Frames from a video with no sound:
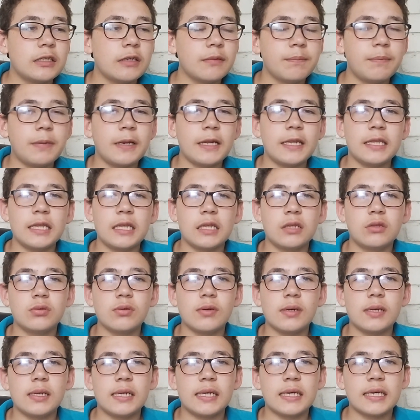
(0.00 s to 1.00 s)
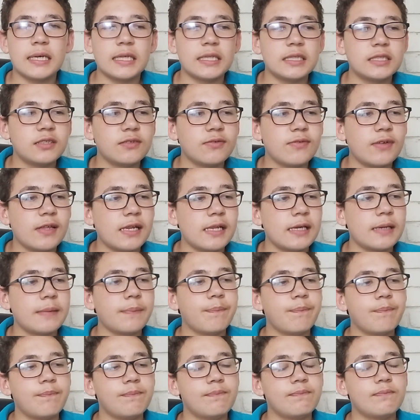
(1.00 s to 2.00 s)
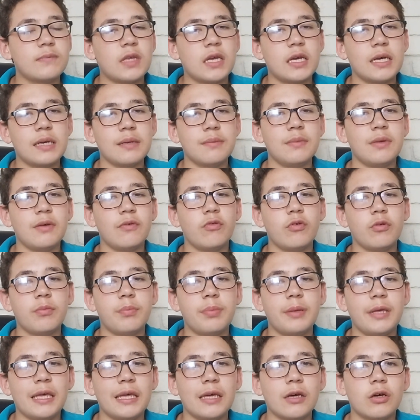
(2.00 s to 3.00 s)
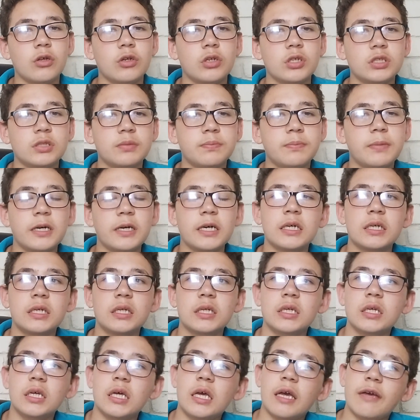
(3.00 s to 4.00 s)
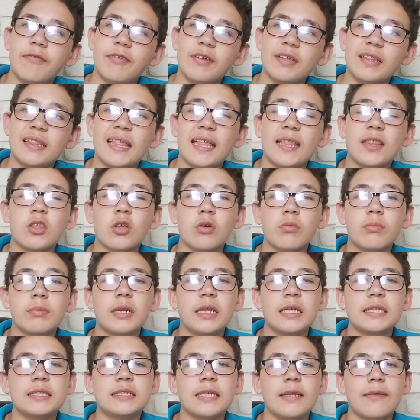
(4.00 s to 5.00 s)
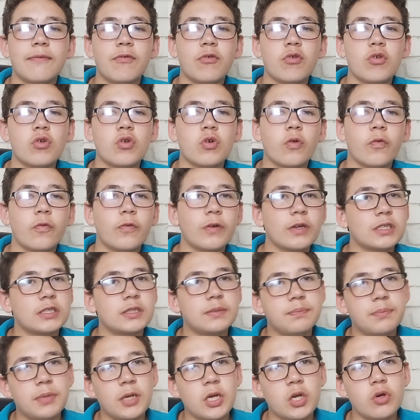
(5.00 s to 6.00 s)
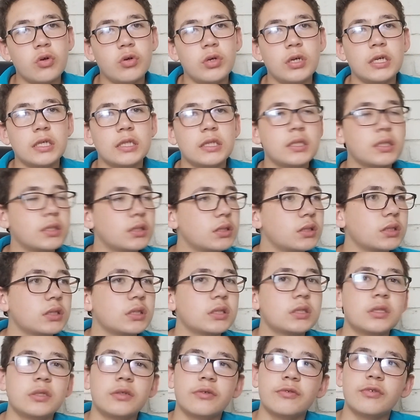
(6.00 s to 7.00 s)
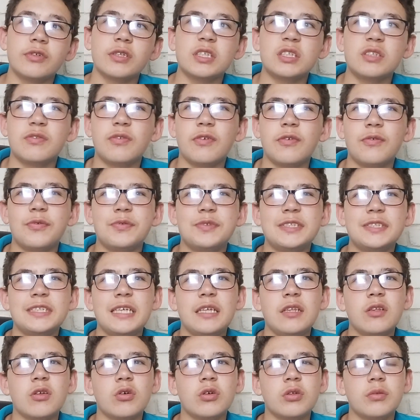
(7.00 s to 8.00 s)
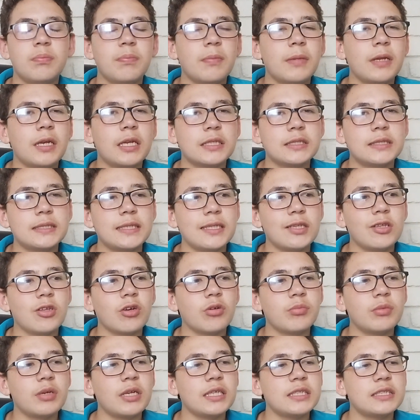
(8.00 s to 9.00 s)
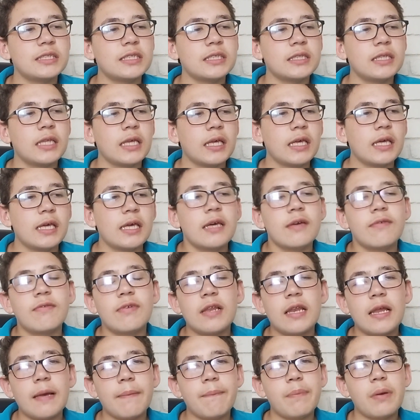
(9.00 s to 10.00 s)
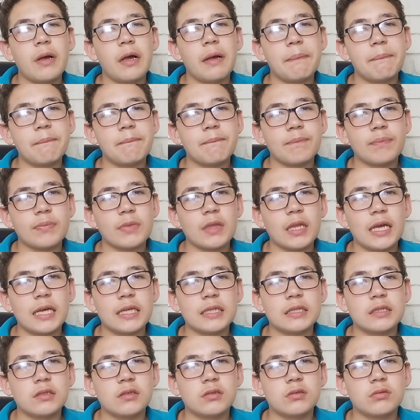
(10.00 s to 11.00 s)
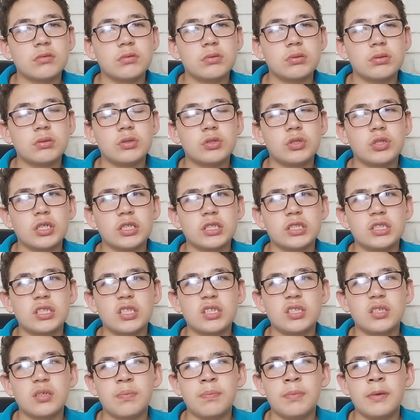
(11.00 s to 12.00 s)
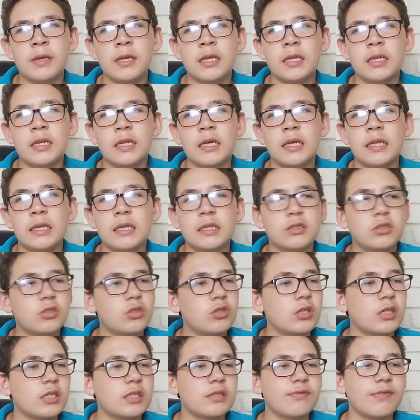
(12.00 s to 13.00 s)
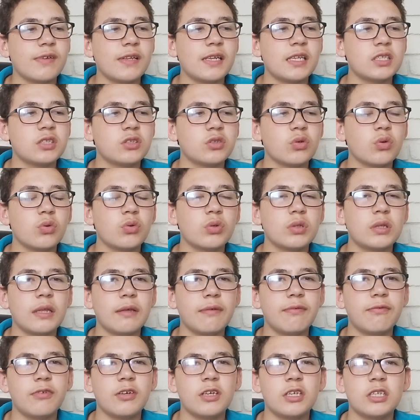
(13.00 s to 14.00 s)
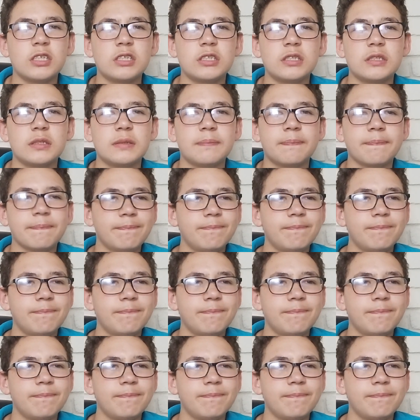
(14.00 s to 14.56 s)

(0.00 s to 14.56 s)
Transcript: Didn't play that well against Villa, if we're being honest. But I think they dominated for first period. 15 odd minutes they dominated Villa, but that just disappeared. And as soon as Villa scored their first,